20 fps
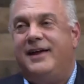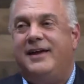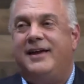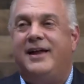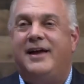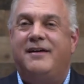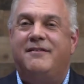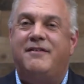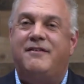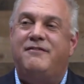And
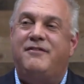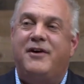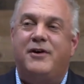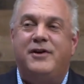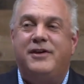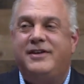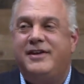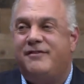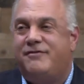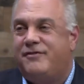I have a
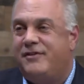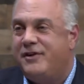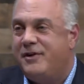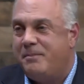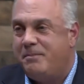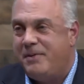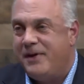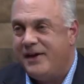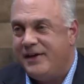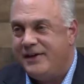very different
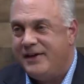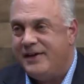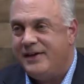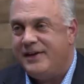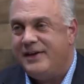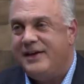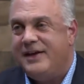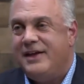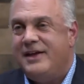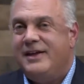
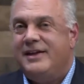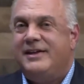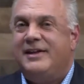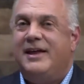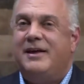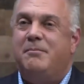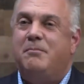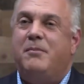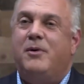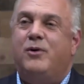opinion
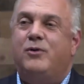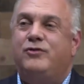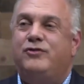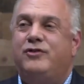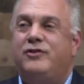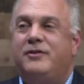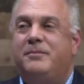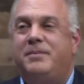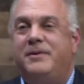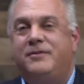than most.
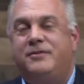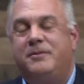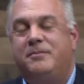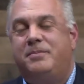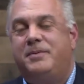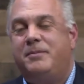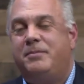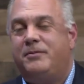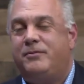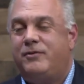Some
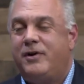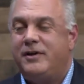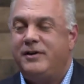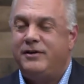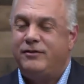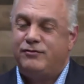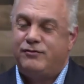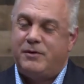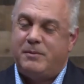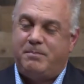people run
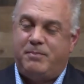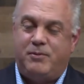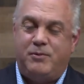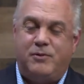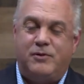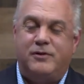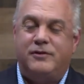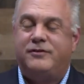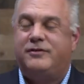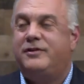these
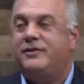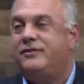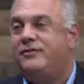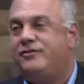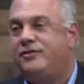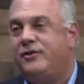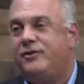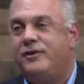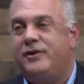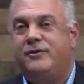reports and
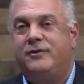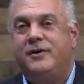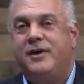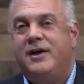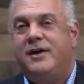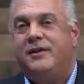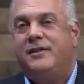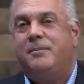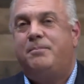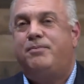show you.
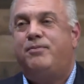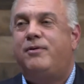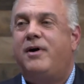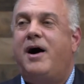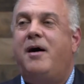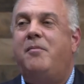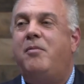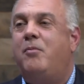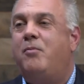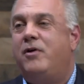The
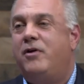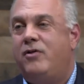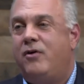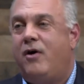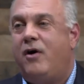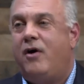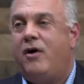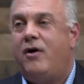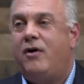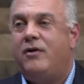problem with
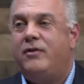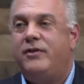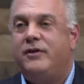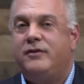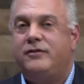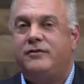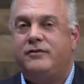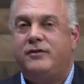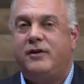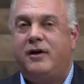all
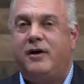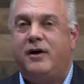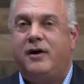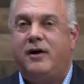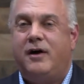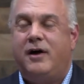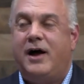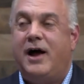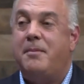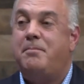this
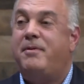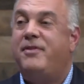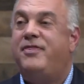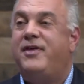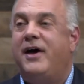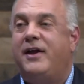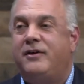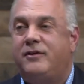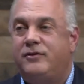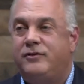
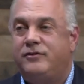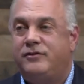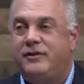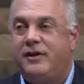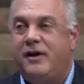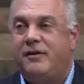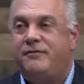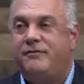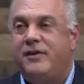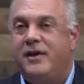hypothetical
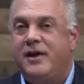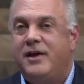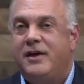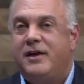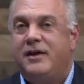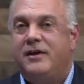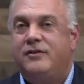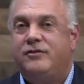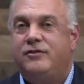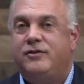stuff
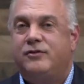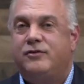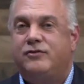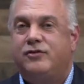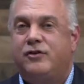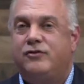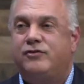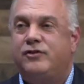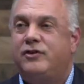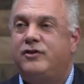is,
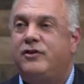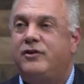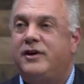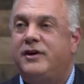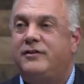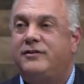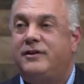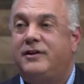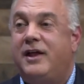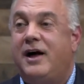Social Security
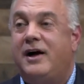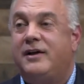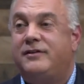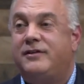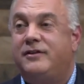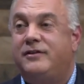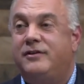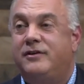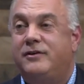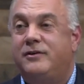has a lot
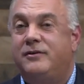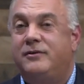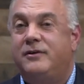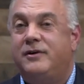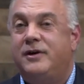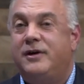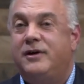to do